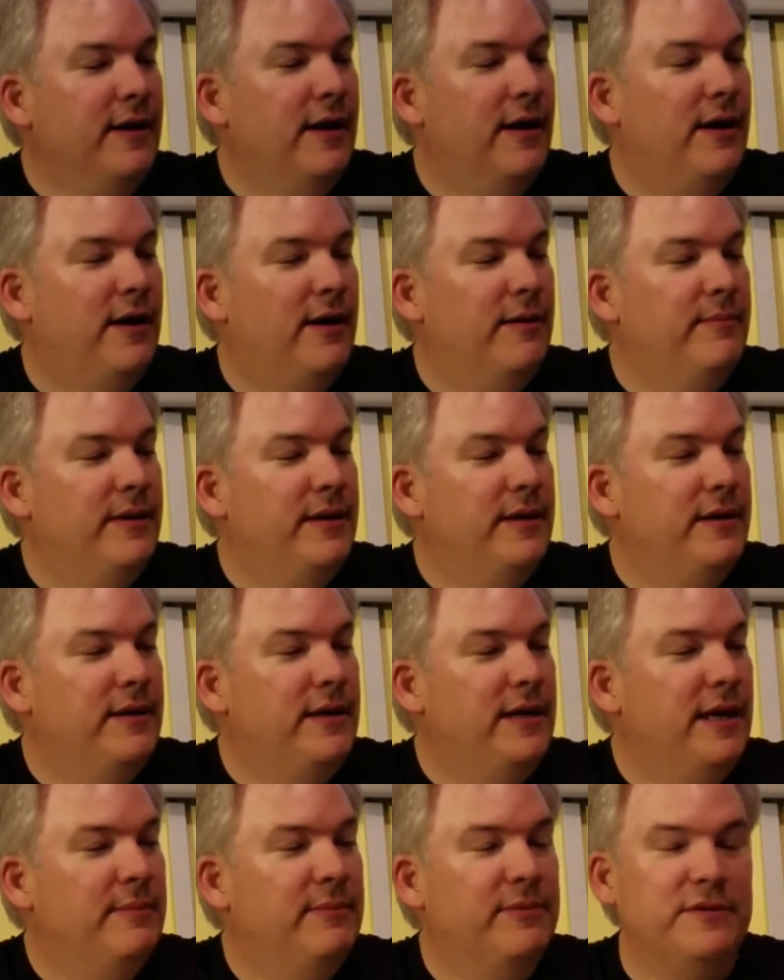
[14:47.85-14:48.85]
it
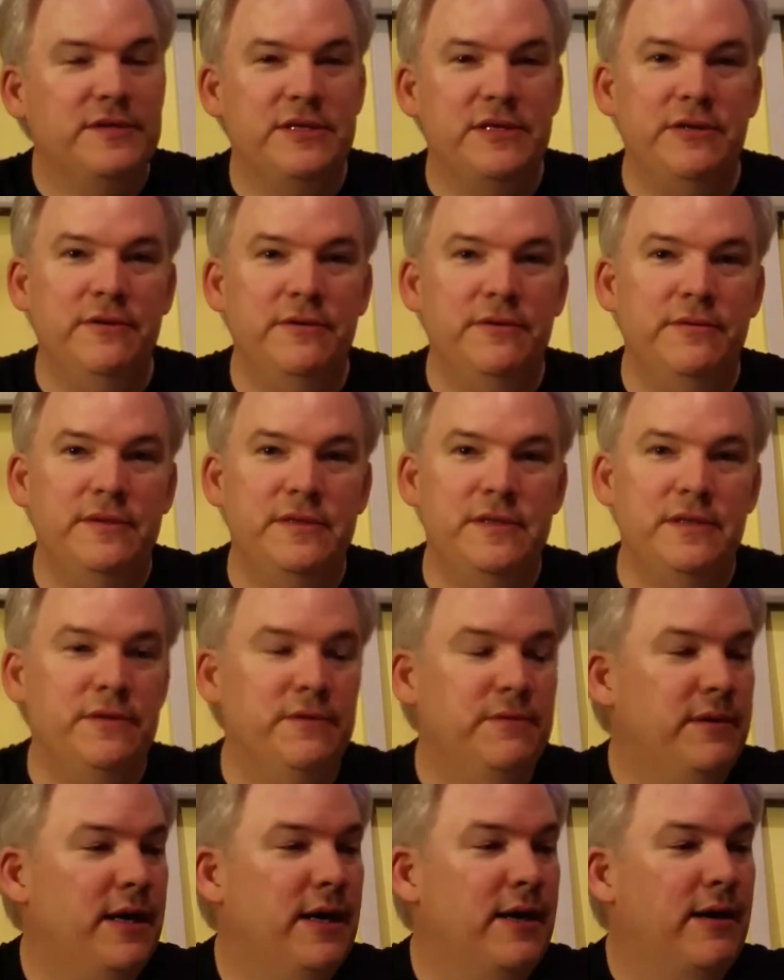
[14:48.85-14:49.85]
enables you
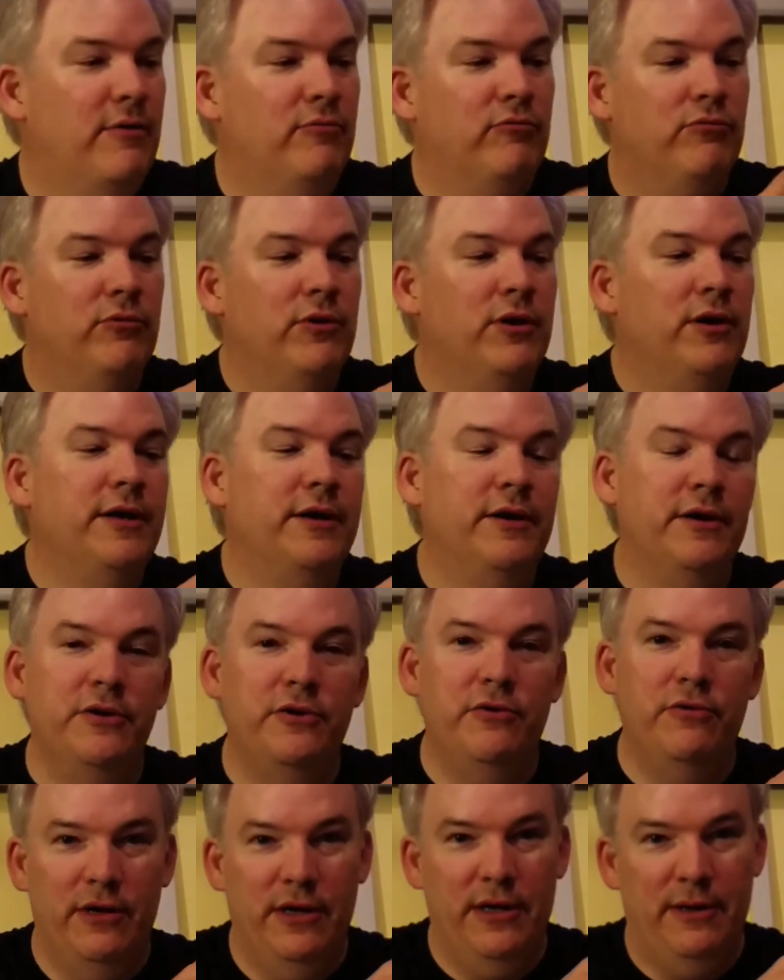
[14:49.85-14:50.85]
to get a really good
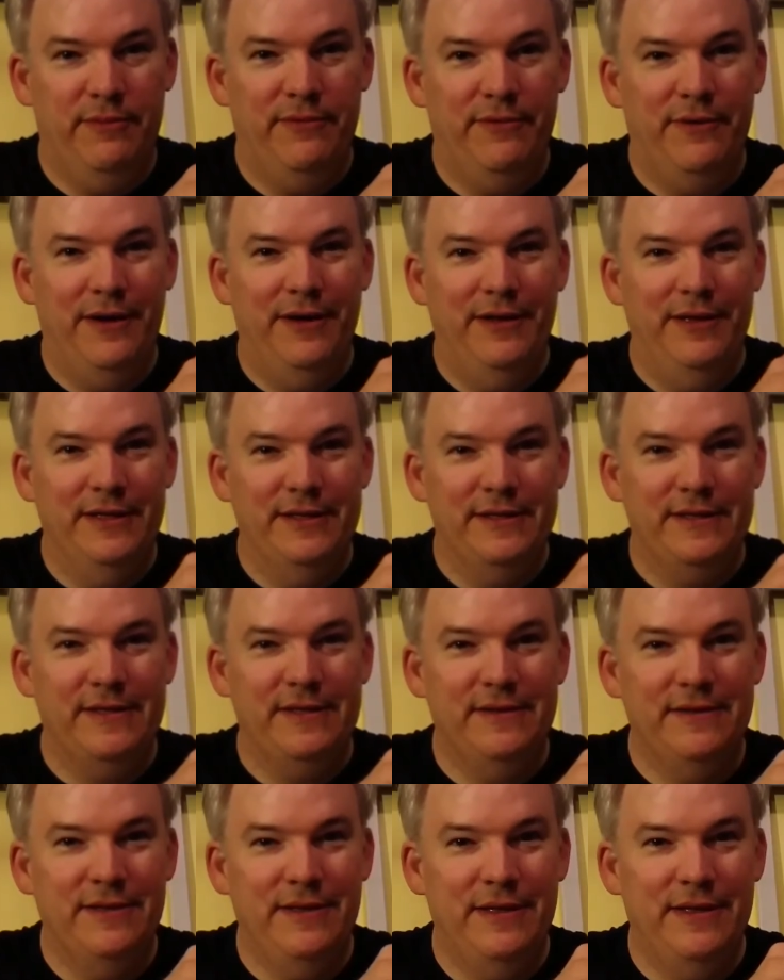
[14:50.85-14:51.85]
grip on this
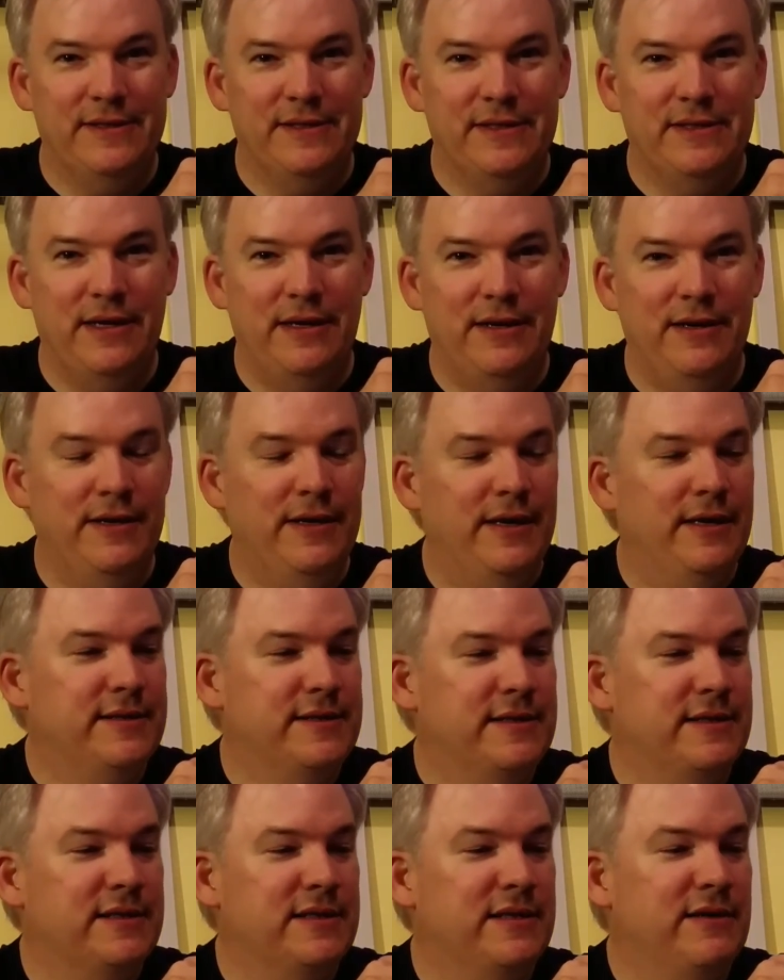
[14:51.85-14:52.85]

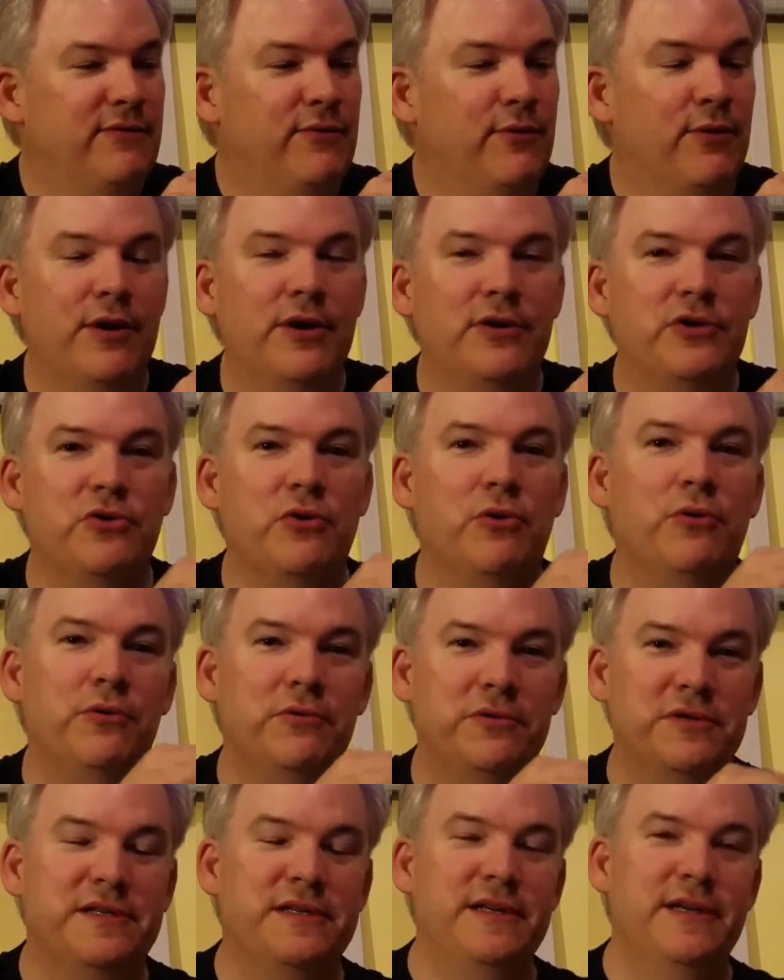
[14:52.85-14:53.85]
N64
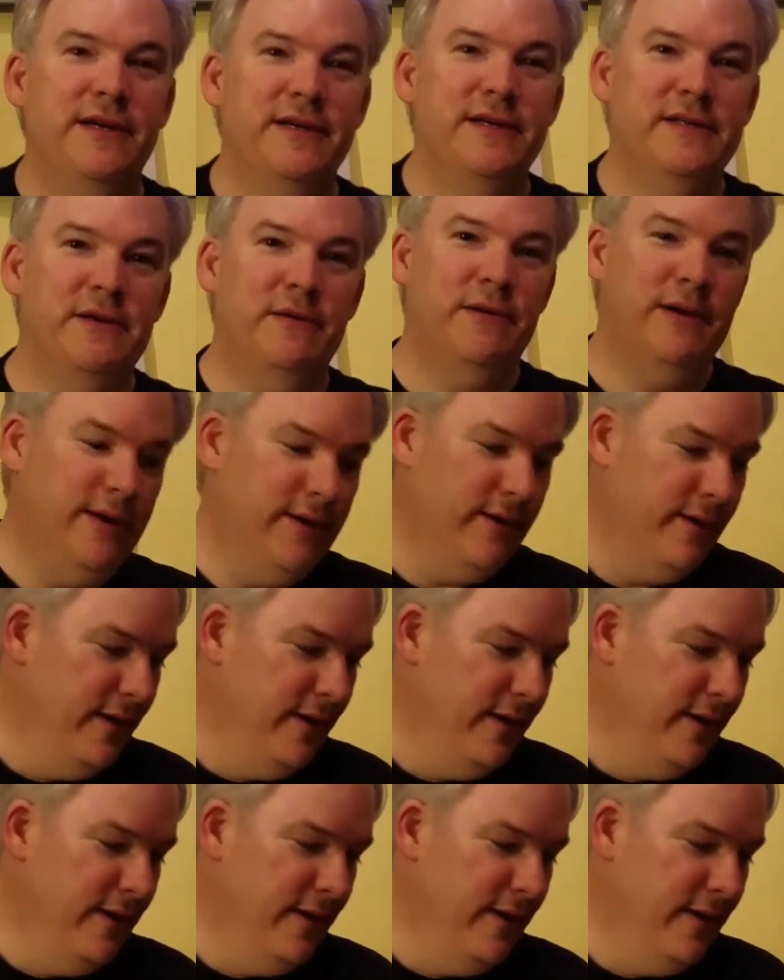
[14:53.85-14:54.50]
controller stick. So